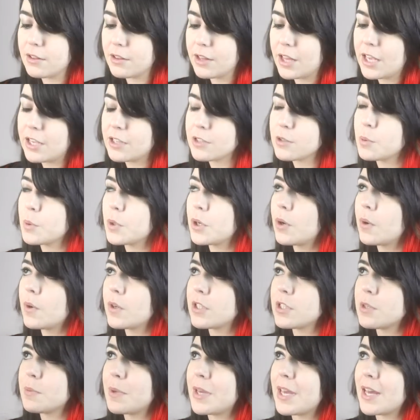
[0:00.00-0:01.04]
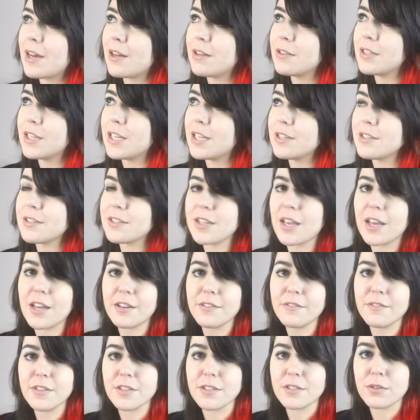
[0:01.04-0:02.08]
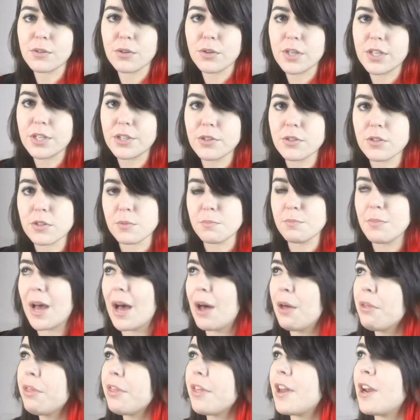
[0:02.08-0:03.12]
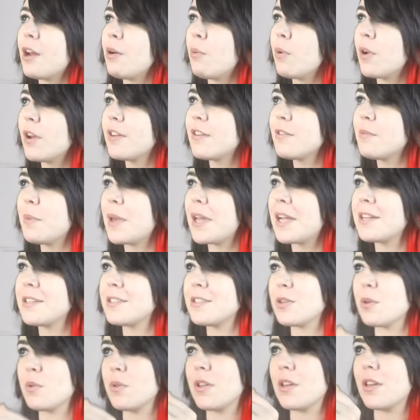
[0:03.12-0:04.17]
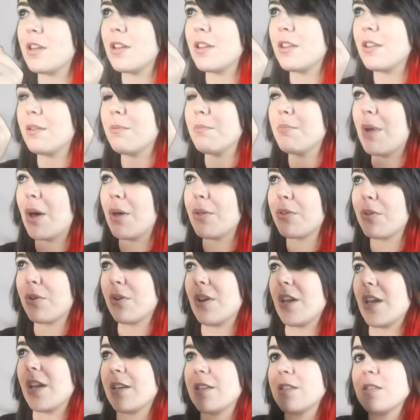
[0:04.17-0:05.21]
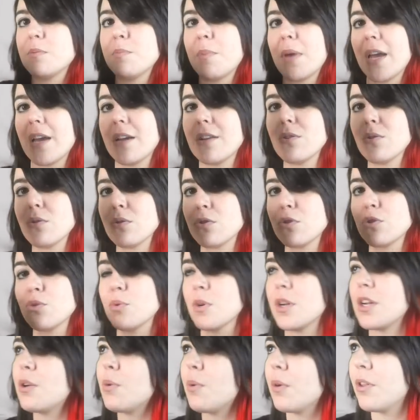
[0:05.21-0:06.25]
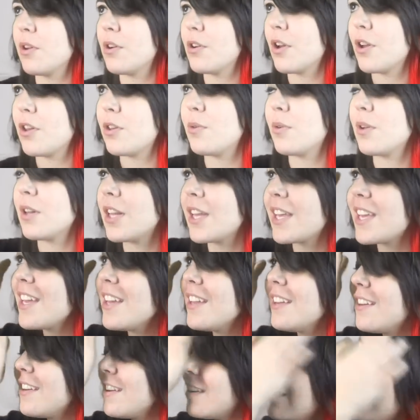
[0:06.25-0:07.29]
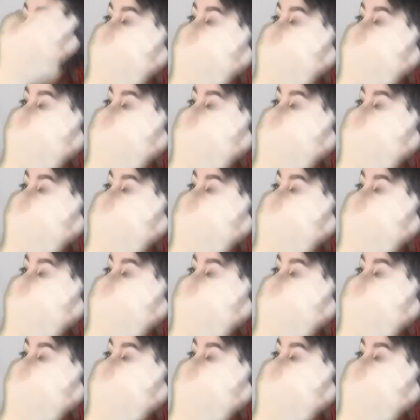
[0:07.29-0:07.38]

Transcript: the links were going to be held inside of this creature's mouth, and I wanted to make it so that the mouth could expand or shrink whether or not you click it.